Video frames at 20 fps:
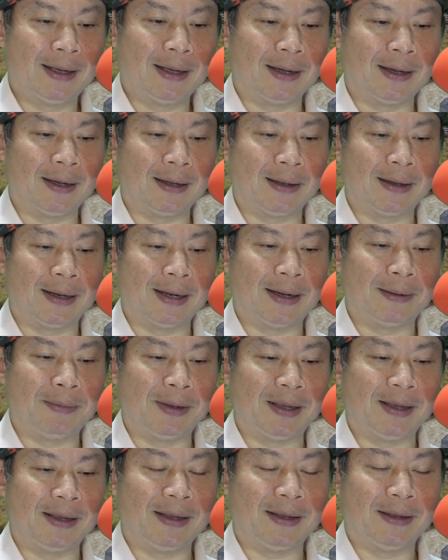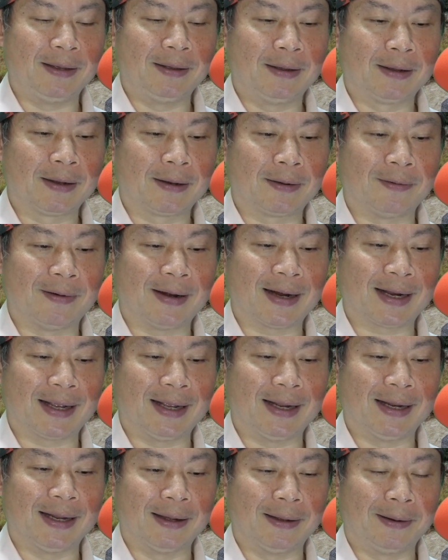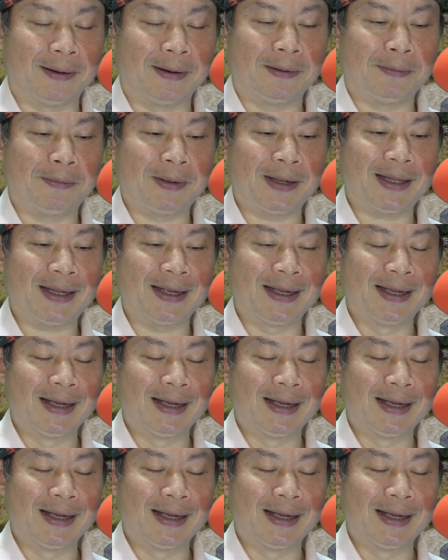Let me correct it a little bit.